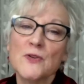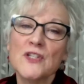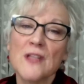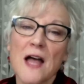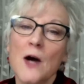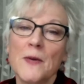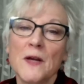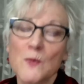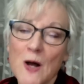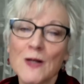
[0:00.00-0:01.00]
Laub, and
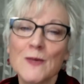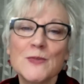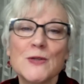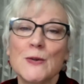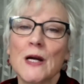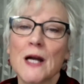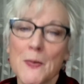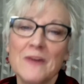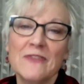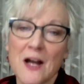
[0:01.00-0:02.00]
welcome to A Cup
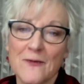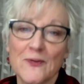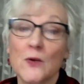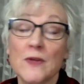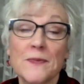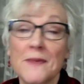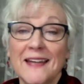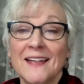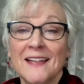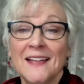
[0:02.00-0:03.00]
of Comfort with me.
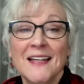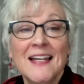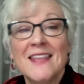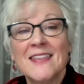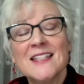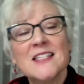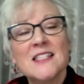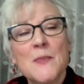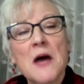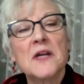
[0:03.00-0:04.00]
This is
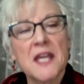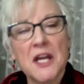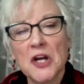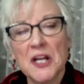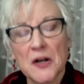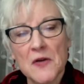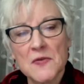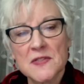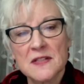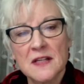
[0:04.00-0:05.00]
about Care
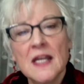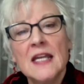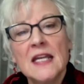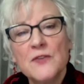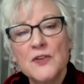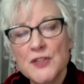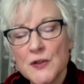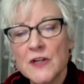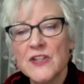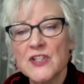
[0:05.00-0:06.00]
Heroes. If you're new
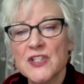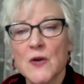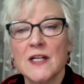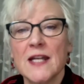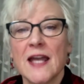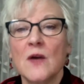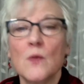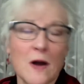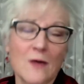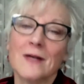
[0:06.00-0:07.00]
to the show today,
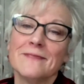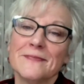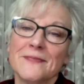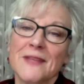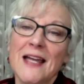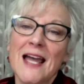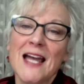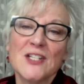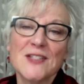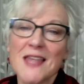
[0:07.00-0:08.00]
welcome. And
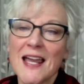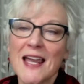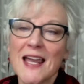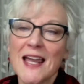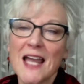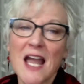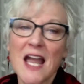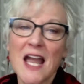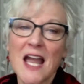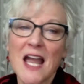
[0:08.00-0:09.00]
just like
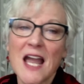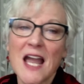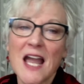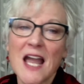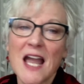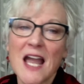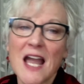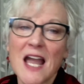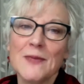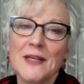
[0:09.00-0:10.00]
everyone who joined me for
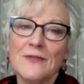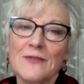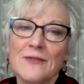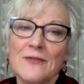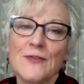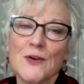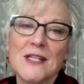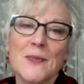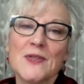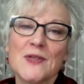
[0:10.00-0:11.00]
the first episode,
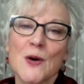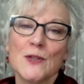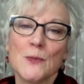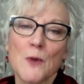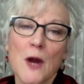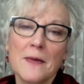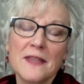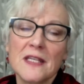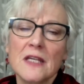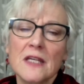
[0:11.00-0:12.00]
you're probably thinking right
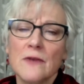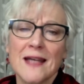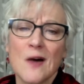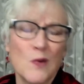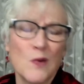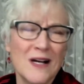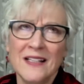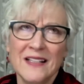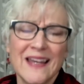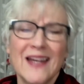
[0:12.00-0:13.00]
now, what? Care
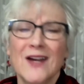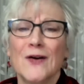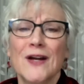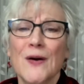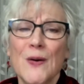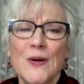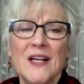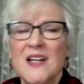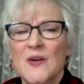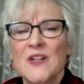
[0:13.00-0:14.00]
Hero? What's
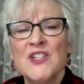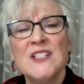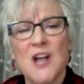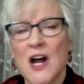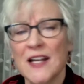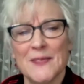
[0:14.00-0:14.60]
she talking about?